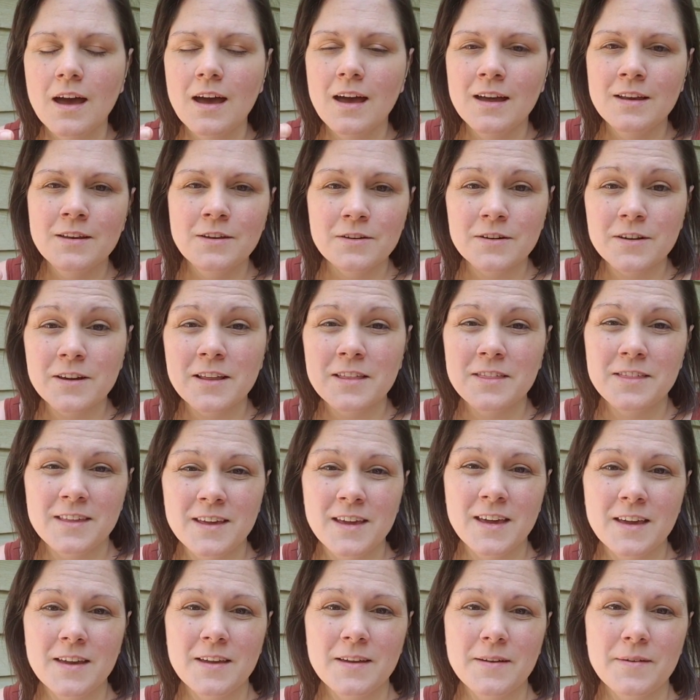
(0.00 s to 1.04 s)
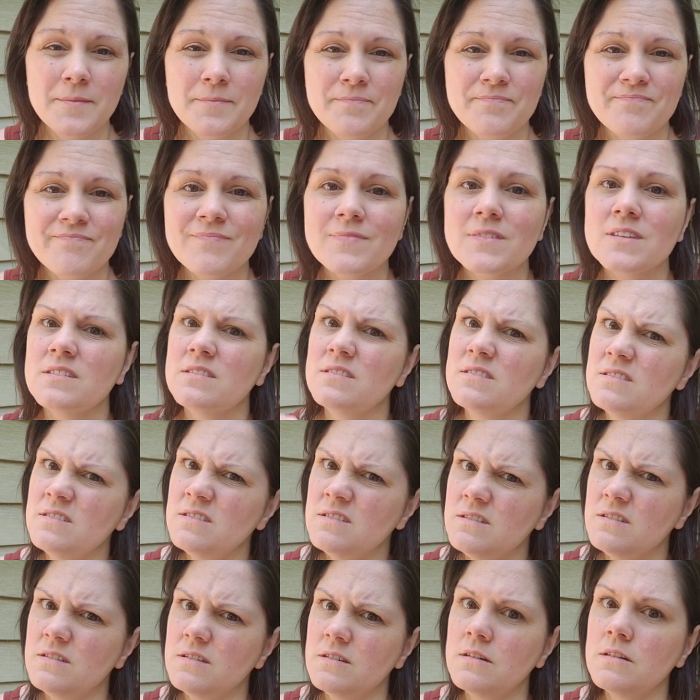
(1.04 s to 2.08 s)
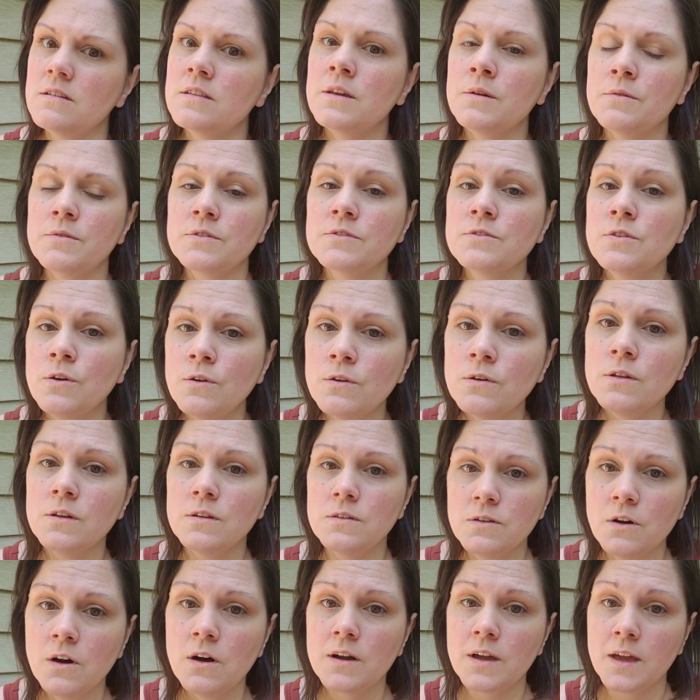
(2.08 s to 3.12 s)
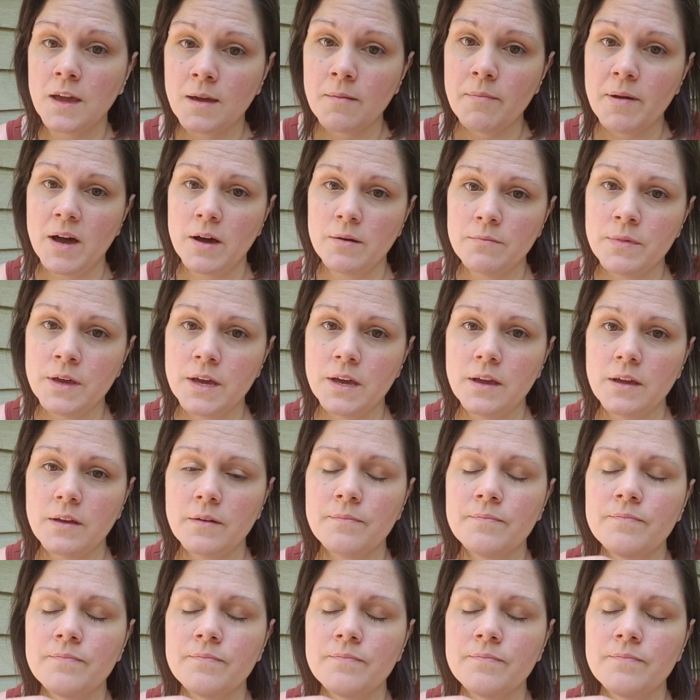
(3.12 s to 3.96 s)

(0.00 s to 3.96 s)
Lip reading: and you're going to think, ugh, they were totally talking about me.